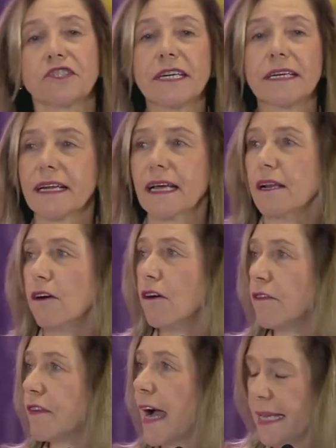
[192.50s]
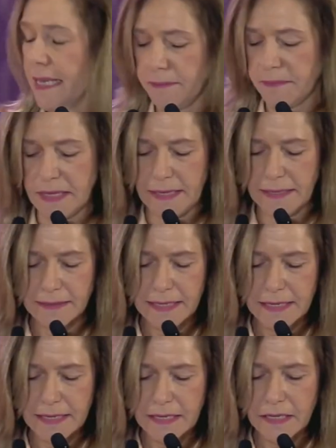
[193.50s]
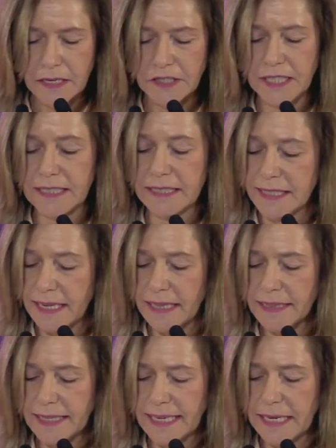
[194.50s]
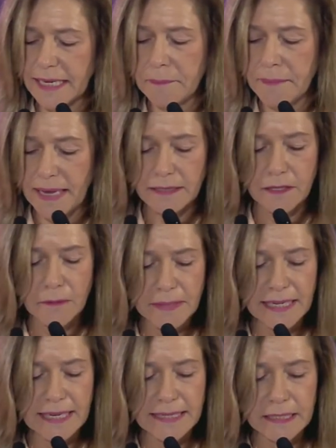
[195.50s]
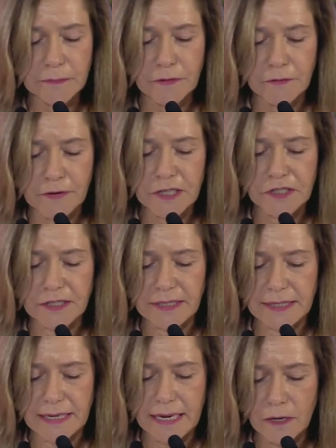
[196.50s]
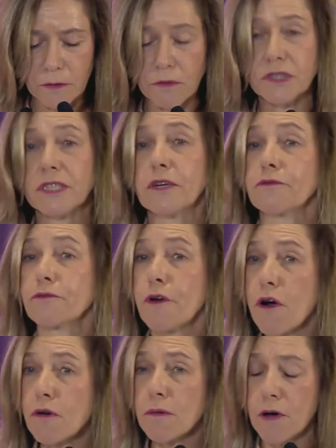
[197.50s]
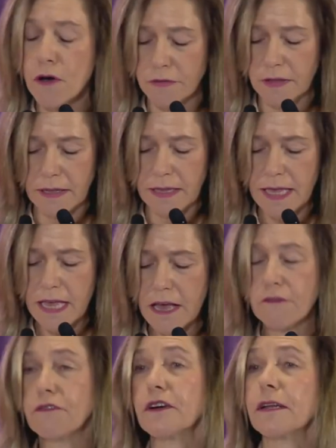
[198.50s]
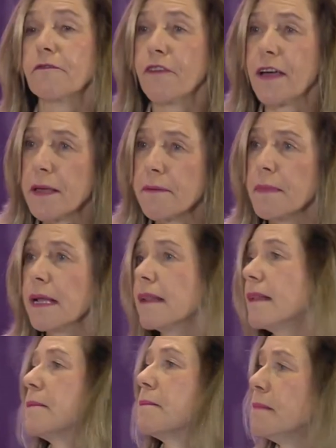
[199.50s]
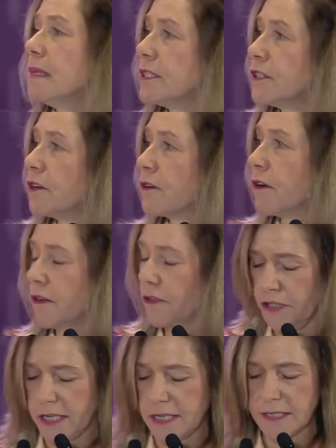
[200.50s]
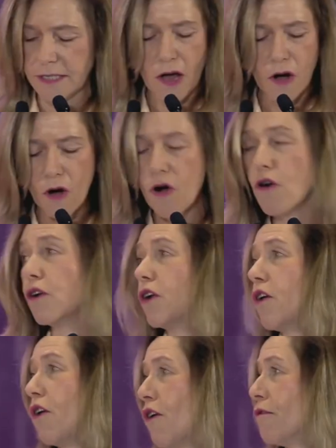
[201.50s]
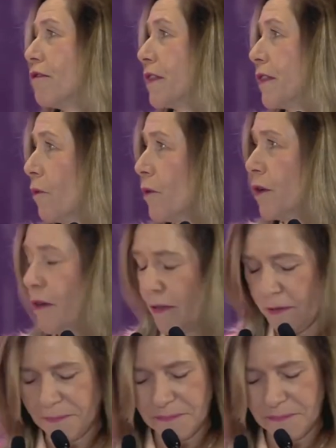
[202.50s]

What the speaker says: General of IMD. She excelled in a male-dominated profession and was a role model for female meteorologists all over the world.